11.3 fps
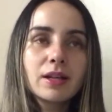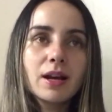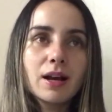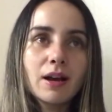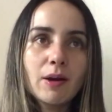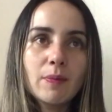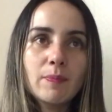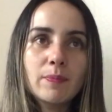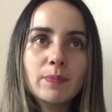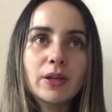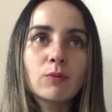
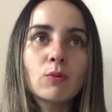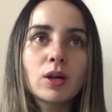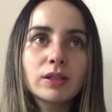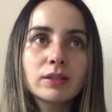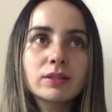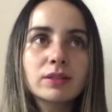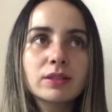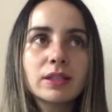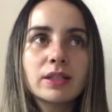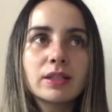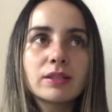but I want
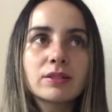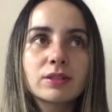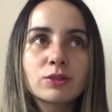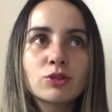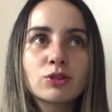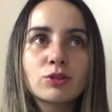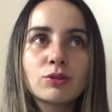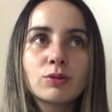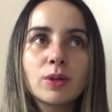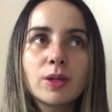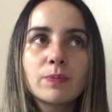it
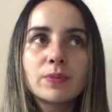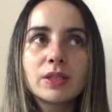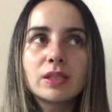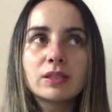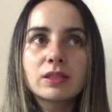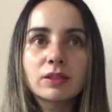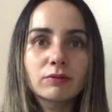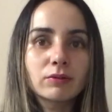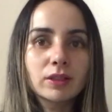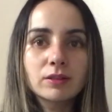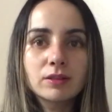to be
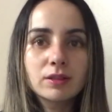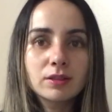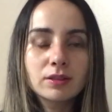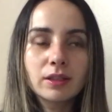different.